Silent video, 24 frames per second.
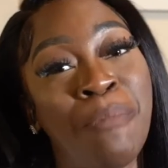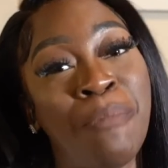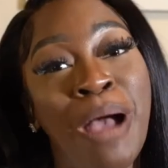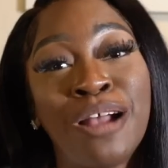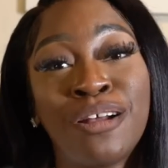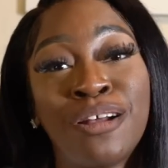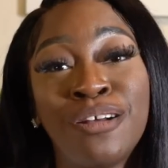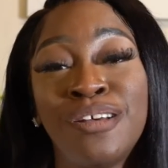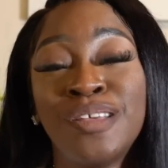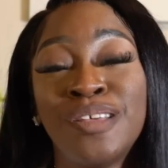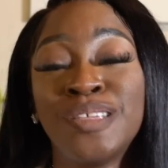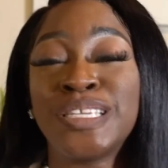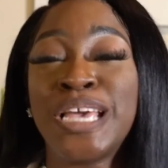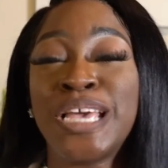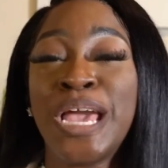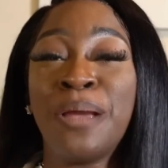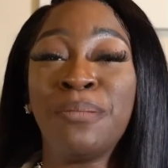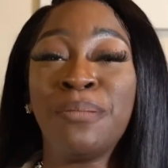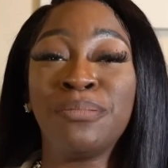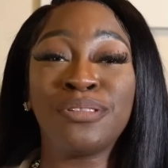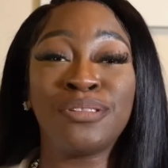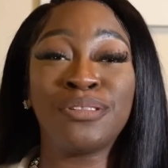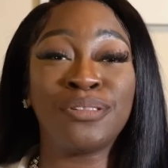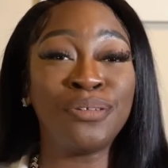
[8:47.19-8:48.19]
My girls
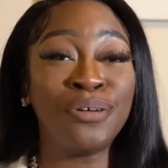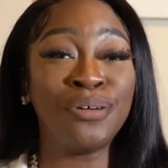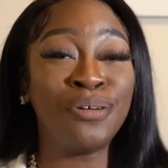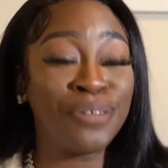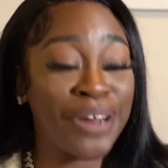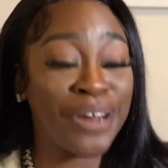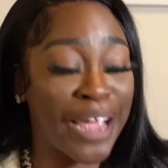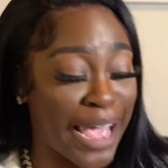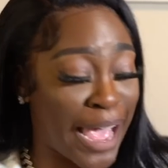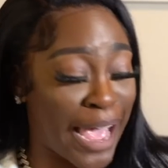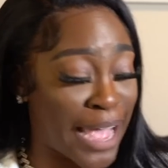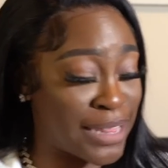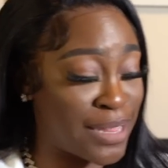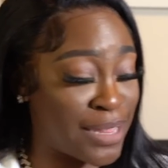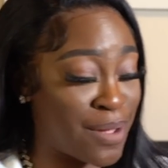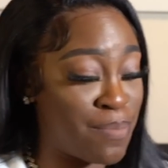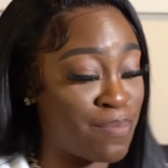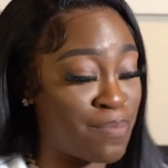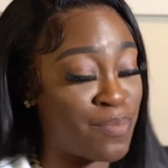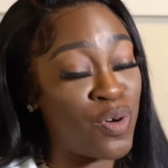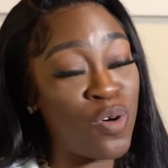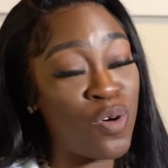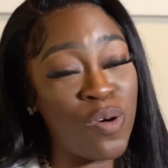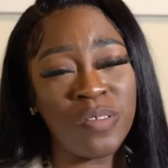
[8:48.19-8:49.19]
came through. They had the
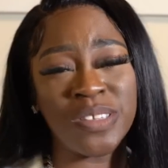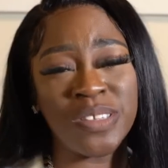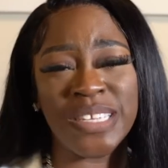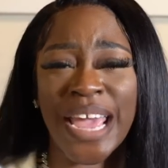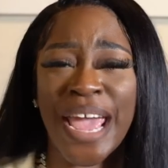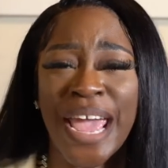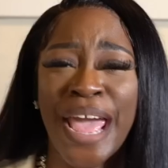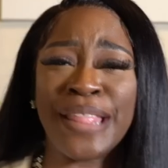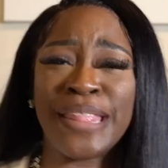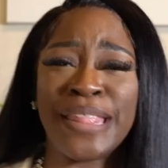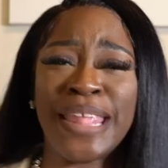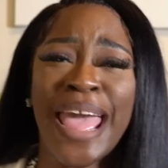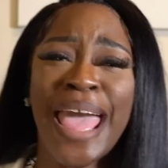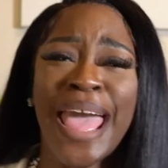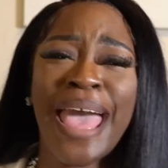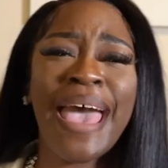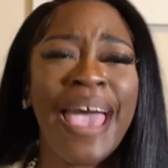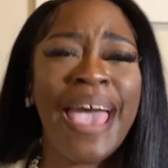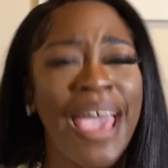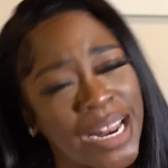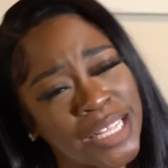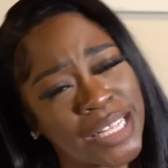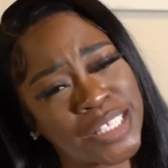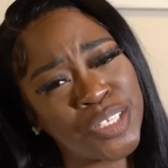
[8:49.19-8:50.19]
moves. They had the
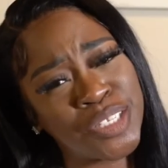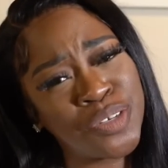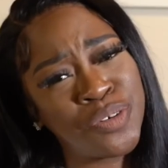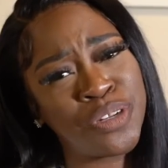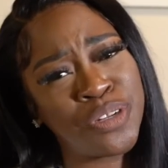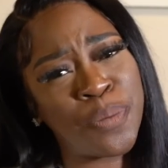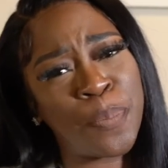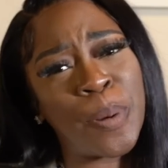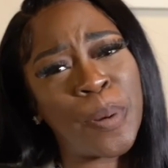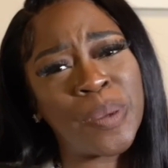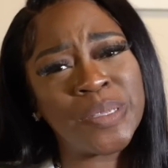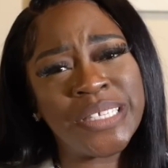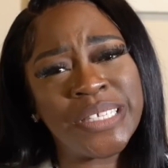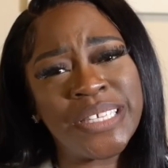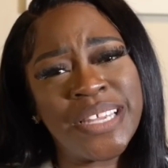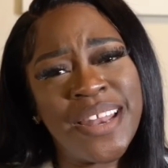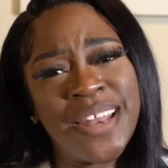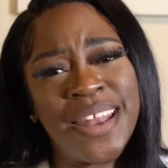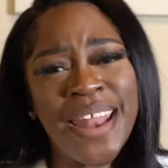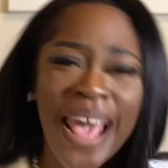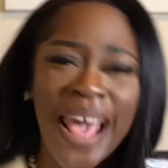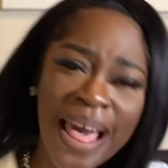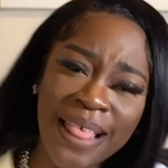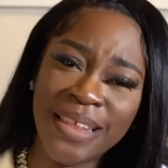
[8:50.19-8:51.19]
attitude, the
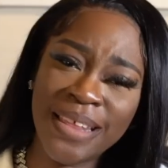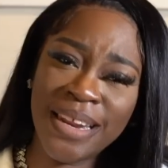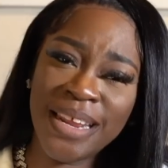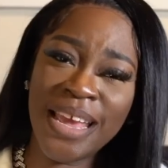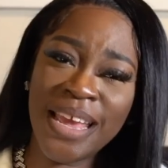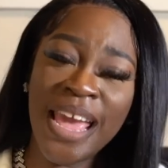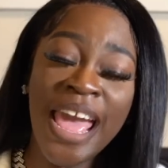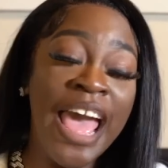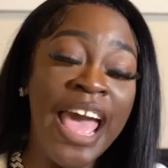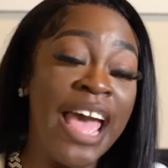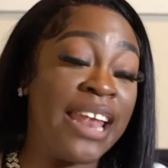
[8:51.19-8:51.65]
personality.